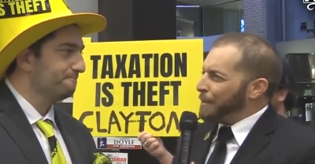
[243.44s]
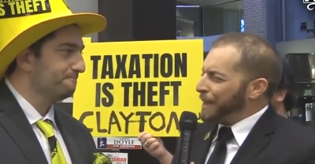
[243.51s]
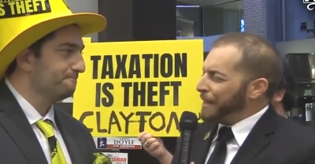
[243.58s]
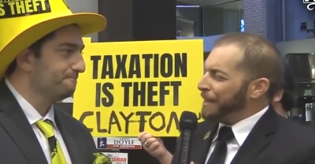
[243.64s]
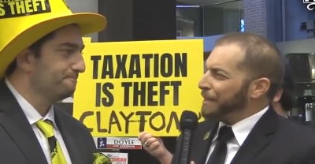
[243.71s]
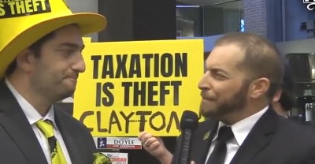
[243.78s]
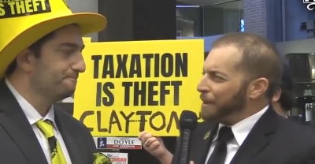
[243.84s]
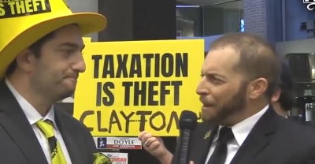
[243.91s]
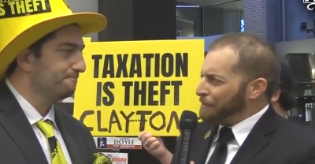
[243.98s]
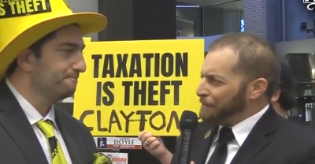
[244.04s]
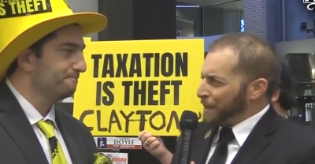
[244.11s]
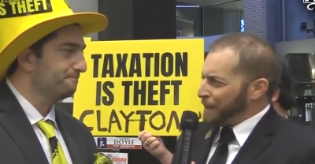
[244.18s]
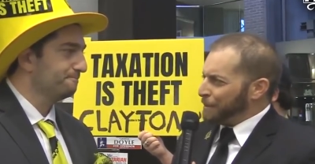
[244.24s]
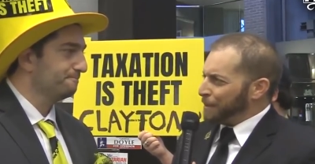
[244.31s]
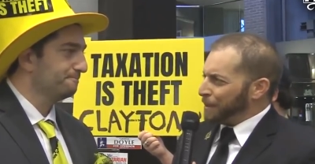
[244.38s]
Speaker 1: opinion of
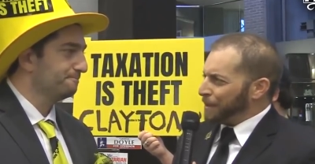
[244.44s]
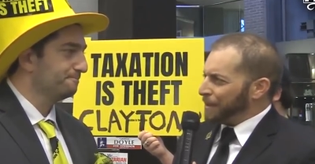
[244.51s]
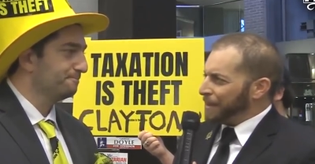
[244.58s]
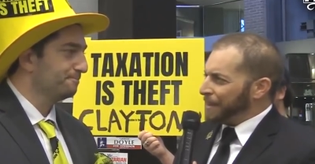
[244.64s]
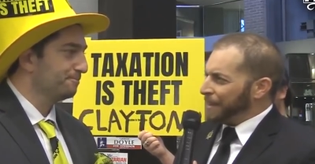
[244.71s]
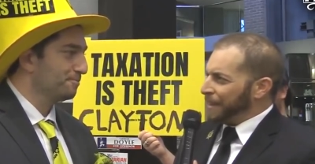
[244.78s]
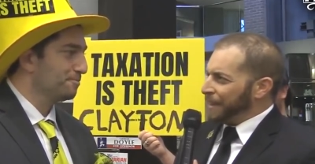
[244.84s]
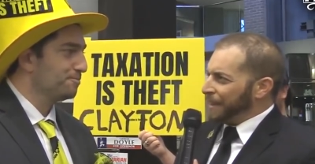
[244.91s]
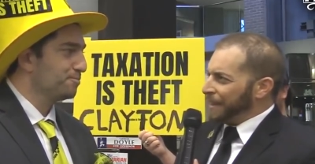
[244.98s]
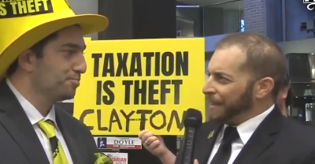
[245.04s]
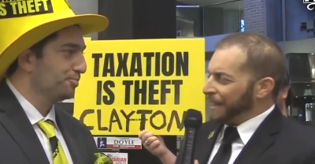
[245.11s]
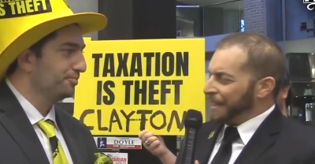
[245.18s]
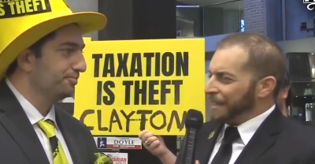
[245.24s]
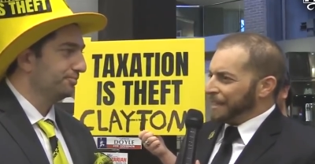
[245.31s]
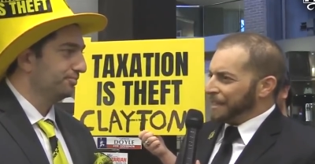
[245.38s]
people
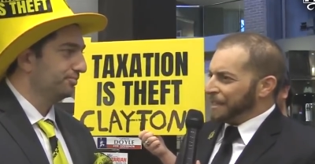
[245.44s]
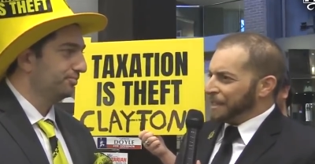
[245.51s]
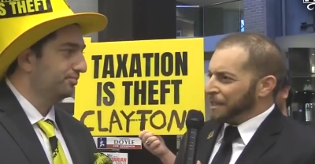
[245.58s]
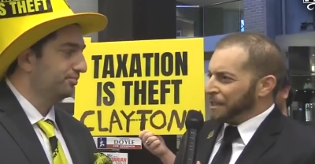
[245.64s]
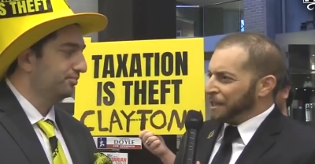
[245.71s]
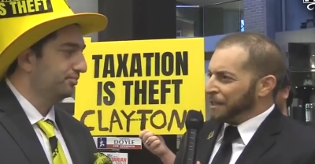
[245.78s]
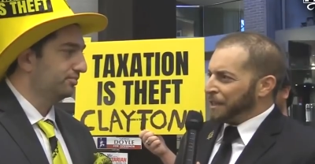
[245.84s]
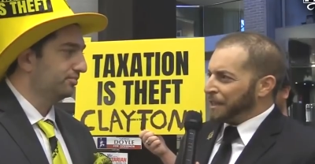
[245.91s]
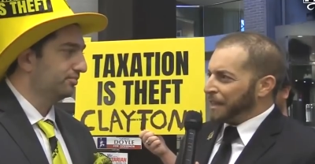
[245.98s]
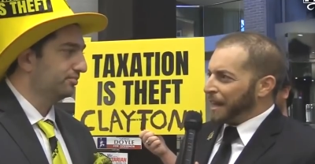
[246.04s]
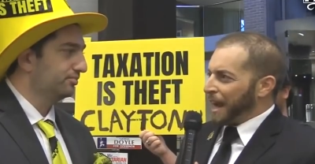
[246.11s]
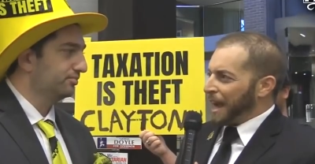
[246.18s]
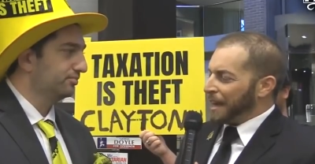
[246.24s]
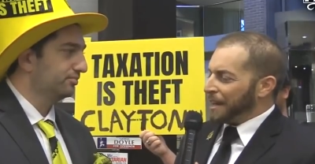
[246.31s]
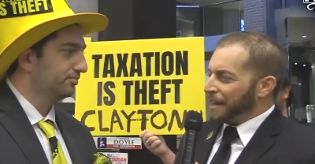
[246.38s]
that to, to think
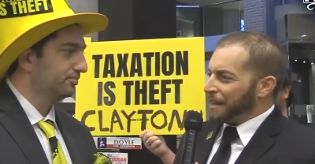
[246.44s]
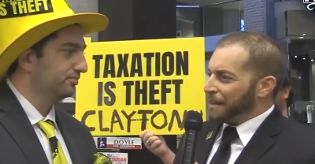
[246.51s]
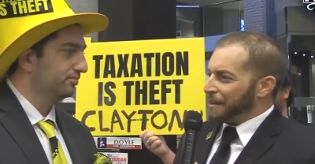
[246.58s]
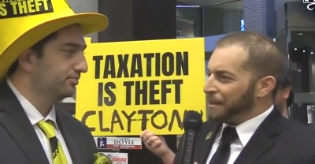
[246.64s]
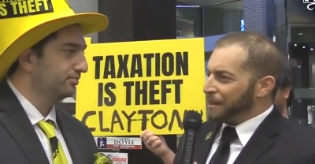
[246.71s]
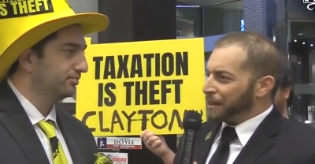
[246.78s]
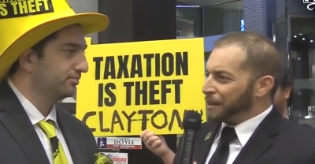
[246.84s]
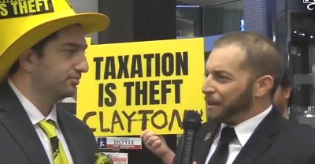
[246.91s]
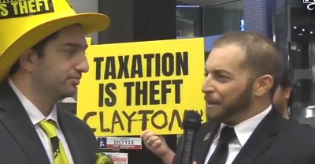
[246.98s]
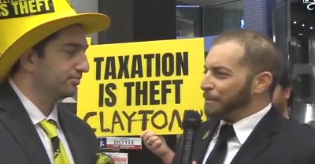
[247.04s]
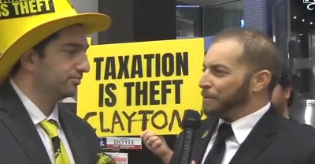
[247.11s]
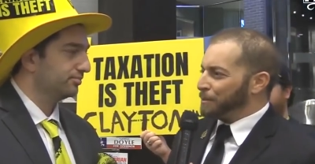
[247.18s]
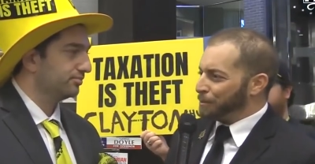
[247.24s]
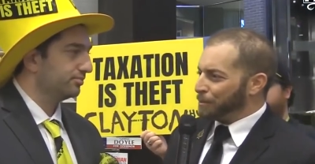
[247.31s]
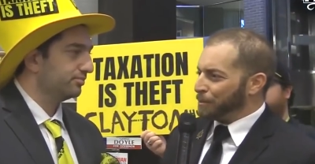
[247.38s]
that they're going to
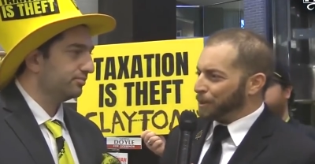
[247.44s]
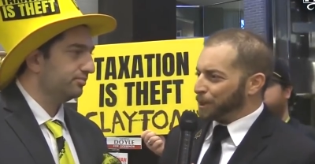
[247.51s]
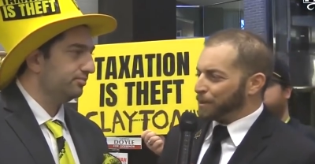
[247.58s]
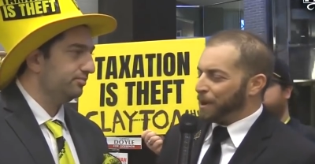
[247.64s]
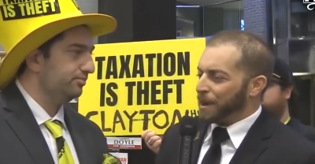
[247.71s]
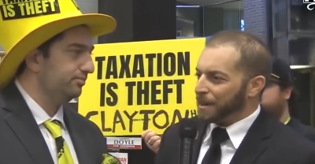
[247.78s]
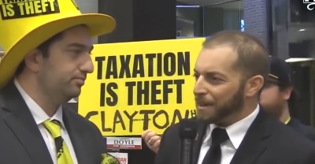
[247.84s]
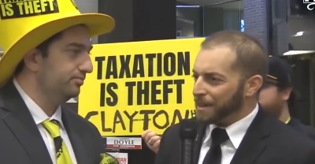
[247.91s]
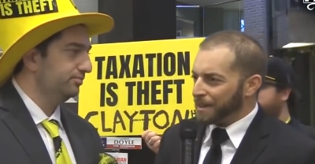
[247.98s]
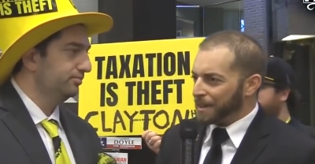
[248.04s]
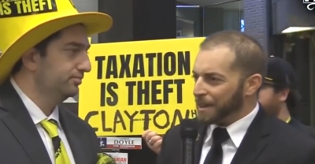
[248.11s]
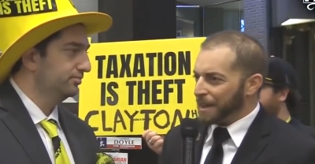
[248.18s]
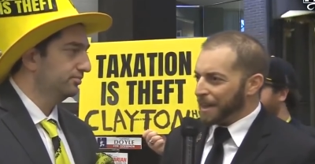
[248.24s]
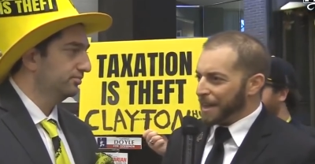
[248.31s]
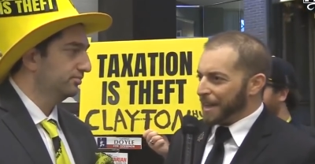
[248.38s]
respond
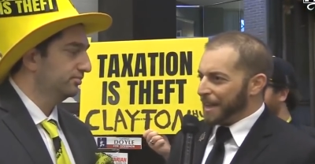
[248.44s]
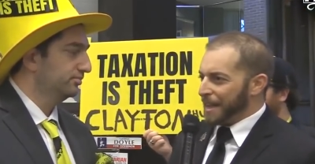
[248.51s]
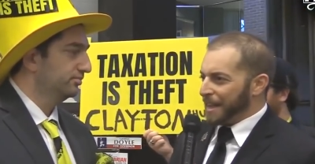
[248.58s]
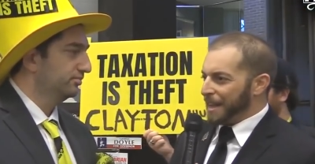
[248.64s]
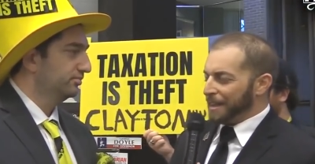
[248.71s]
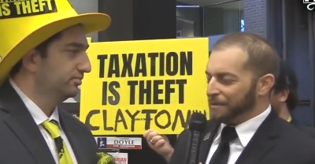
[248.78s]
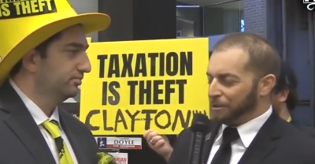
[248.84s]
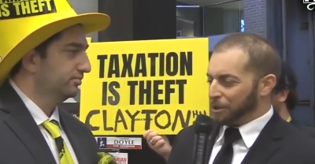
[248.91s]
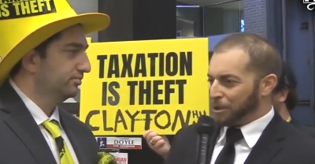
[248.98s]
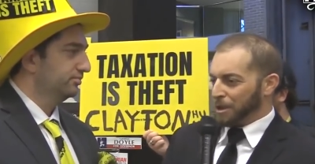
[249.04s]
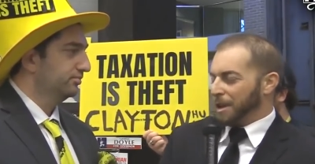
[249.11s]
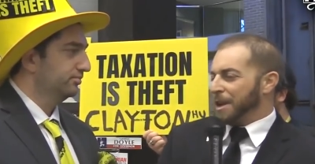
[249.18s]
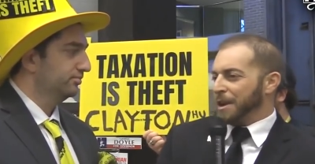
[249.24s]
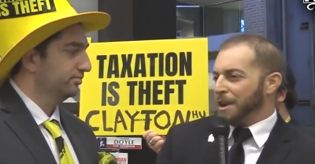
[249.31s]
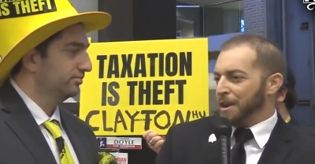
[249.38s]

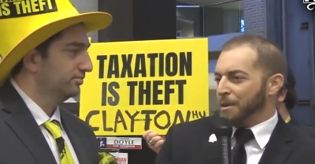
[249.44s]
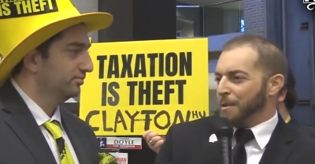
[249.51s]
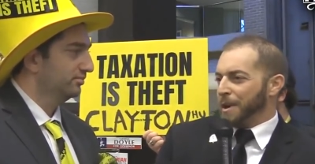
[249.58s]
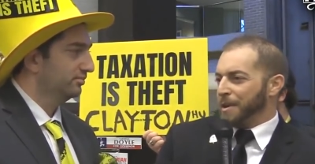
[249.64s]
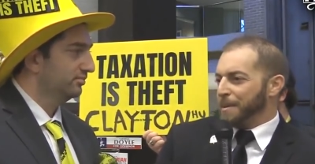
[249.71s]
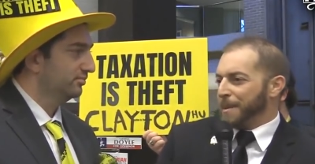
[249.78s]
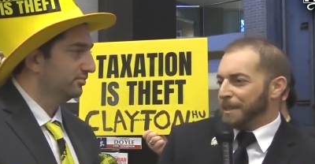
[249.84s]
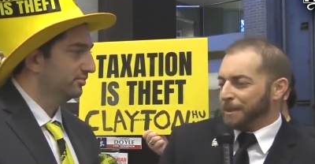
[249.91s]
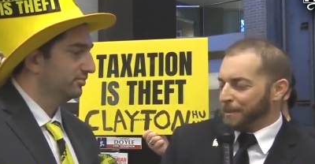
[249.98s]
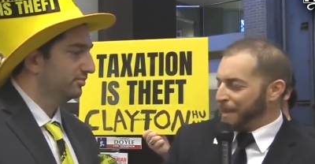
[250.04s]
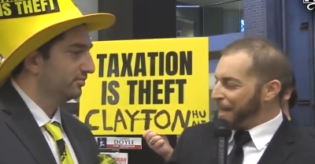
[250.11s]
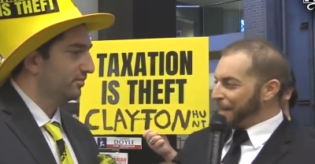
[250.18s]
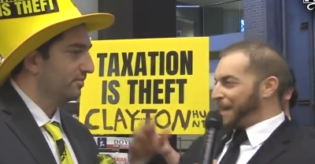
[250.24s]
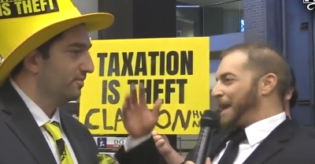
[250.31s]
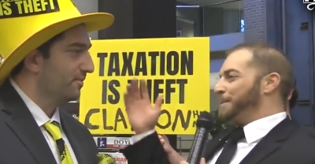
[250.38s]
just in, in a way that makes them
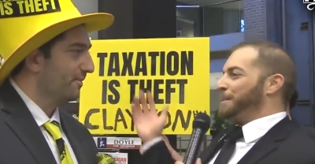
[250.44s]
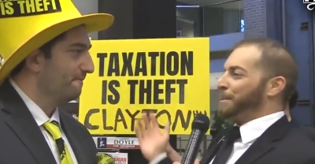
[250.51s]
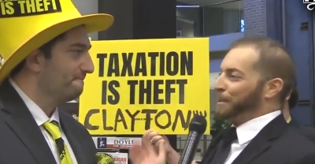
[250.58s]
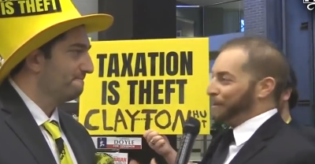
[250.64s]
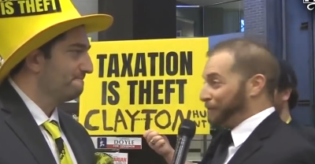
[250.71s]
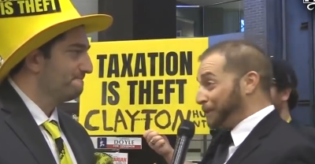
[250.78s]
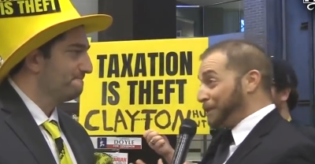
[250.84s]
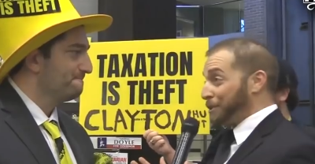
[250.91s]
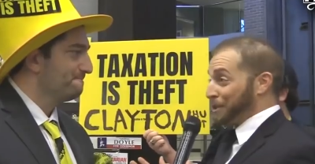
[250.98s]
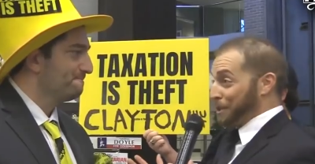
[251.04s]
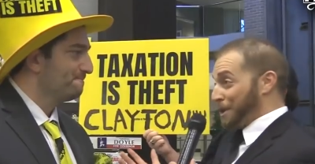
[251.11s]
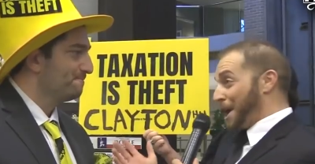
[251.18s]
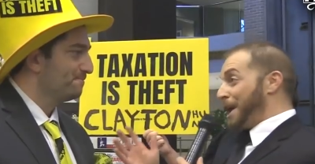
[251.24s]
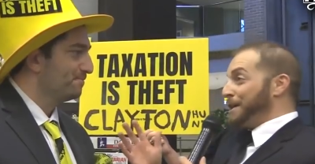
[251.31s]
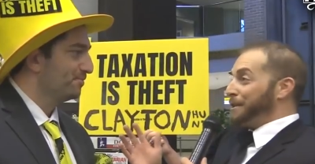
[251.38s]
incapable of
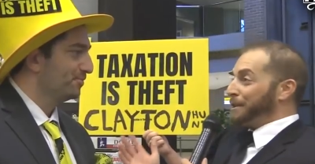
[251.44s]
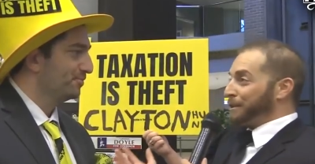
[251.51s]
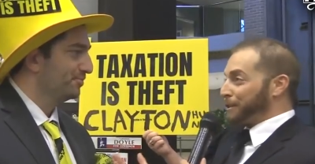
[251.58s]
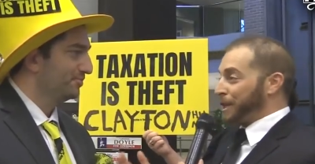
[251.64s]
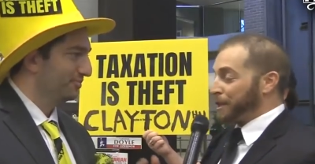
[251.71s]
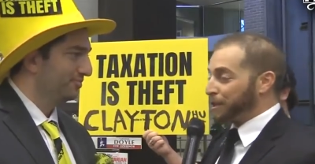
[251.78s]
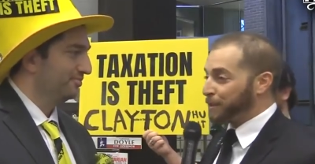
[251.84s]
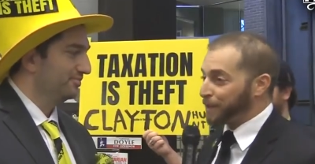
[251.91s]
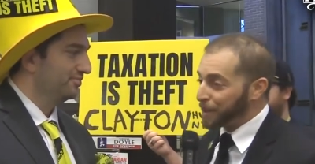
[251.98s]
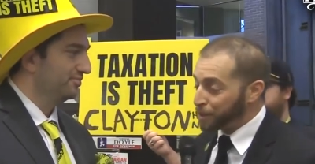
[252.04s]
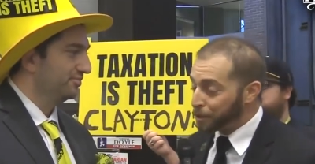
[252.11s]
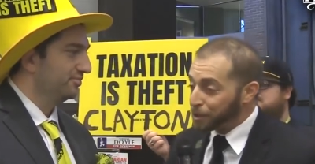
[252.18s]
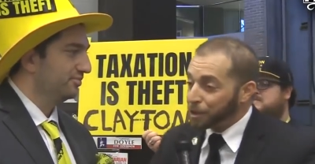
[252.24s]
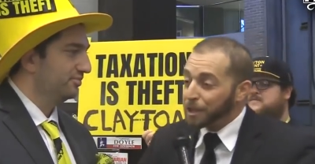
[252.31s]
listening to anything you're saying just because you're